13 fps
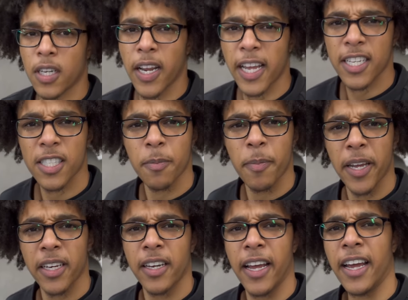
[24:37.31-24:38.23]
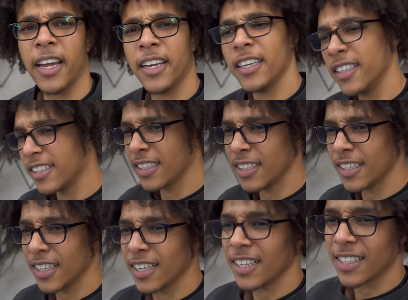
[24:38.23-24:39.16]
Today is the big day.
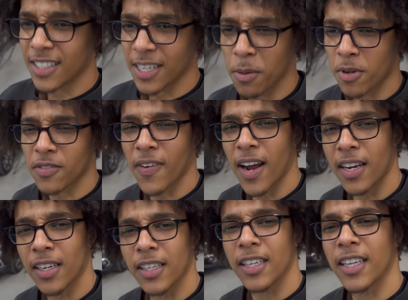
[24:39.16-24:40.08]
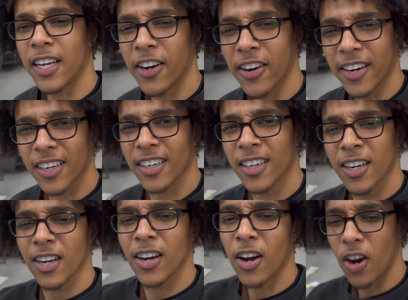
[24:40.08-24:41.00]
Tim is finally clearing
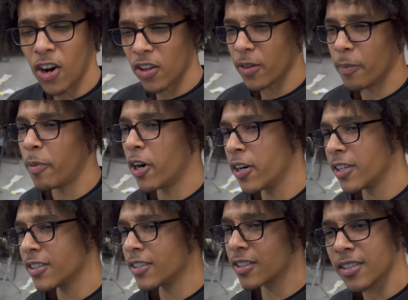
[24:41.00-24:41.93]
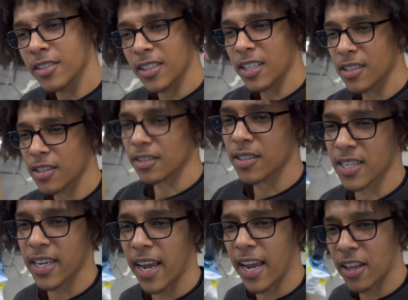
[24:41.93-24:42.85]
all the parts. Get to
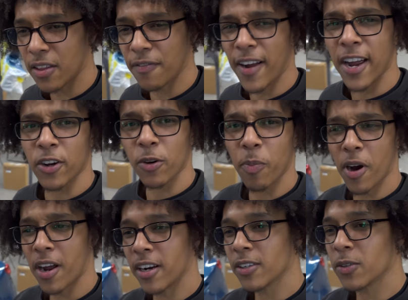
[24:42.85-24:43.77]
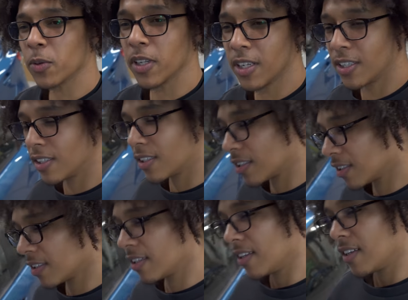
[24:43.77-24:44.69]
see how the final product will look.
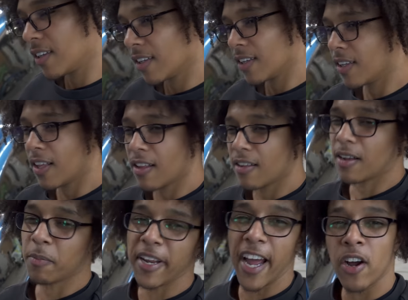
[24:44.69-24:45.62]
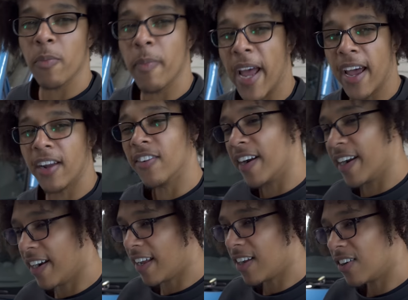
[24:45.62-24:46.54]
I'm down bad
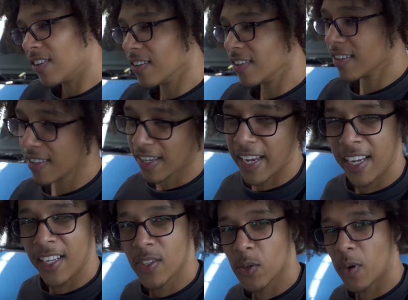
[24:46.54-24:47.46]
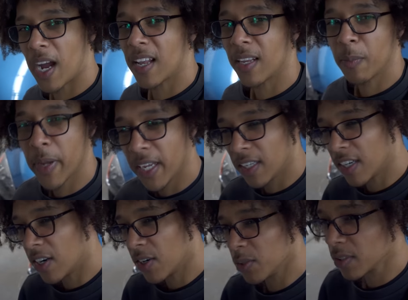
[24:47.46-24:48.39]
right now. Ate two
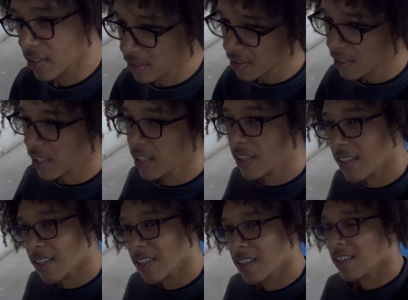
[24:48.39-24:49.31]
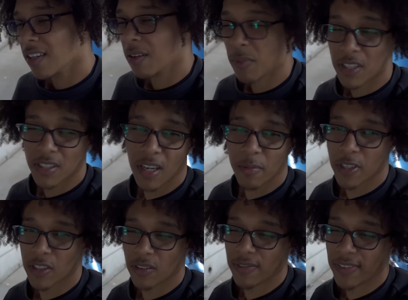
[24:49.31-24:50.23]
jalapenos and my
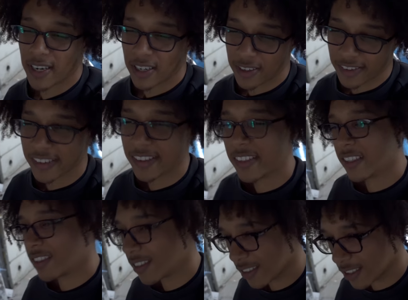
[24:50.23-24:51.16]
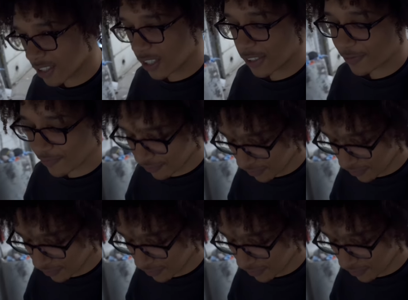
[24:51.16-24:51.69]
stomach's on fire. So